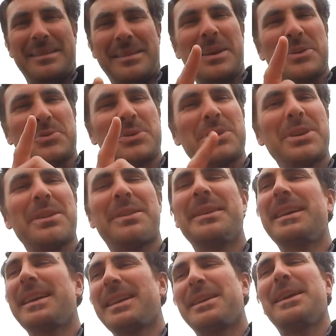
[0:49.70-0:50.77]
That's what you
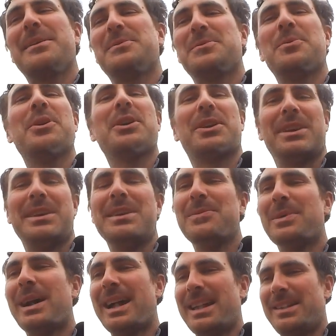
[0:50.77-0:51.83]
think, it keeps working
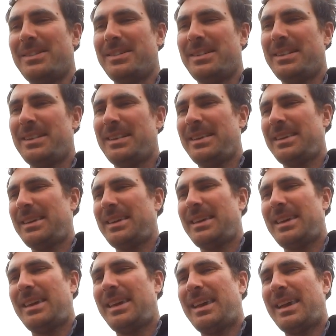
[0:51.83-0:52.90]
anyway.
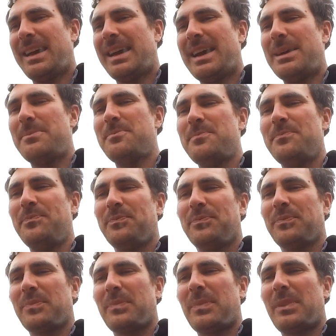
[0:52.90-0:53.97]
My
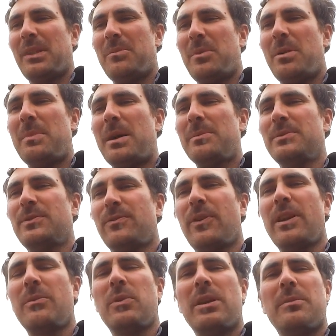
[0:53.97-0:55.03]
mum's
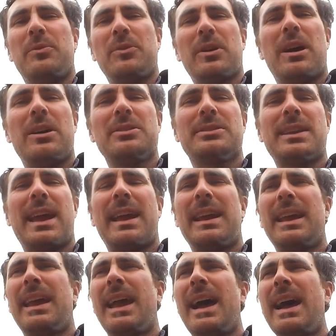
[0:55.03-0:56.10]
friend went and put a whole stack in
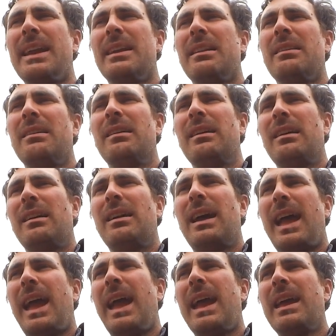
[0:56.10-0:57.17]
a garden,
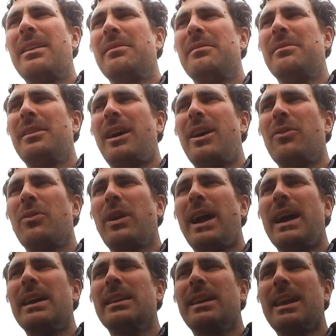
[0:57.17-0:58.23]
and the whole
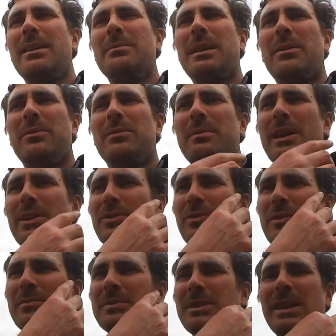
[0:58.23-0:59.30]
garden come out with
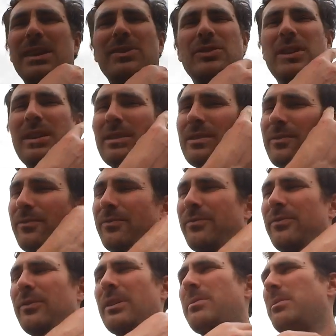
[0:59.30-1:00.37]
mushrooms the next year, just
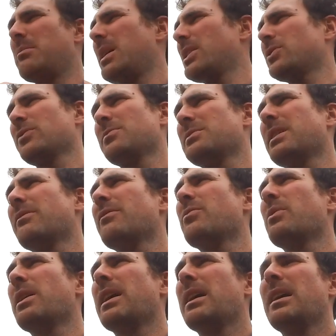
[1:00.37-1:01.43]
flipping mushrooms
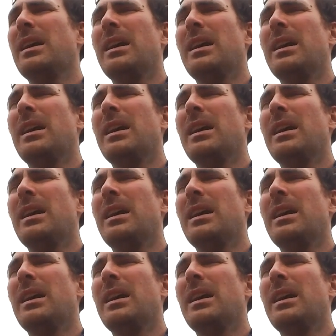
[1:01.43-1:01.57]
everywhere.